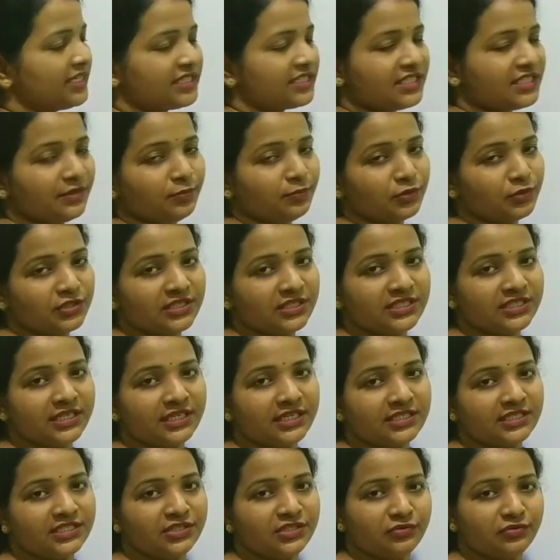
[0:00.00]
is
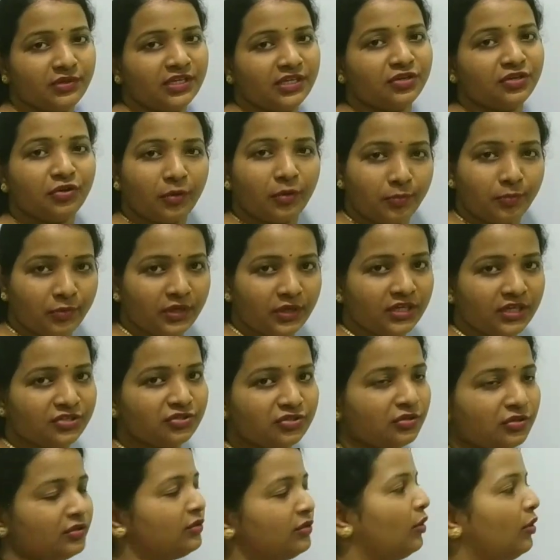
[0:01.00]
deposited during
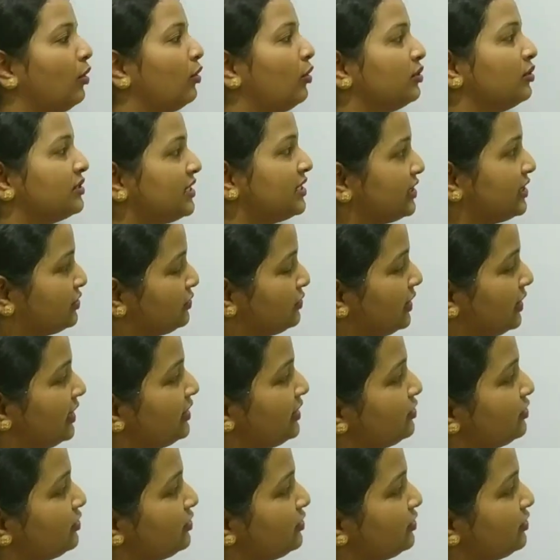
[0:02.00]
copulation or sexual